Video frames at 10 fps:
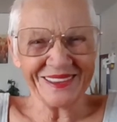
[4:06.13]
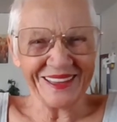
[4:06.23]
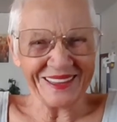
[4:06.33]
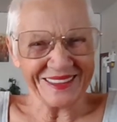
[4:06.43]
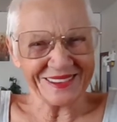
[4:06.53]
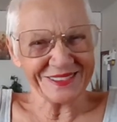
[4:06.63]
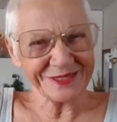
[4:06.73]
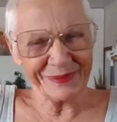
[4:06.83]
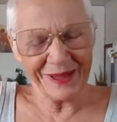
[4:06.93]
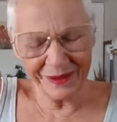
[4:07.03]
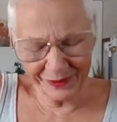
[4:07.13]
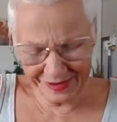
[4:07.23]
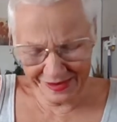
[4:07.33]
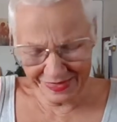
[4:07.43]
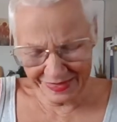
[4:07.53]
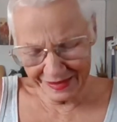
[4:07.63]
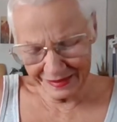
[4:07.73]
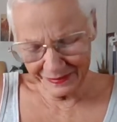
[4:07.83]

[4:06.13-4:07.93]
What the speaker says: I gotta smile when I think